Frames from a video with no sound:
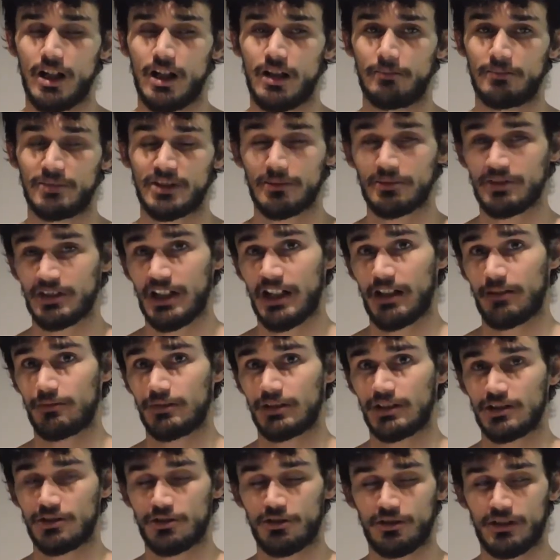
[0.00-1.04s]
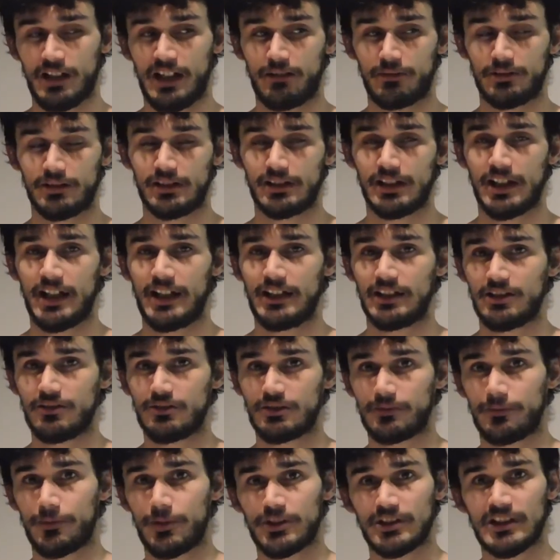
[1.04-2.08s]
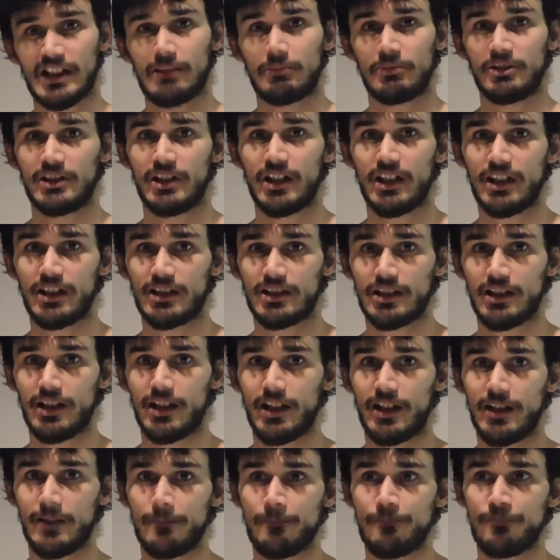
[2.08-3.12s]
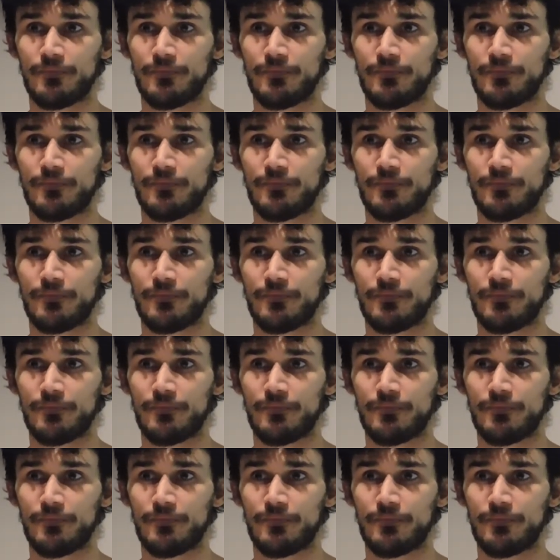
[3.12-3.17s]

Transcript: something I really liked. It was the first time we did it today.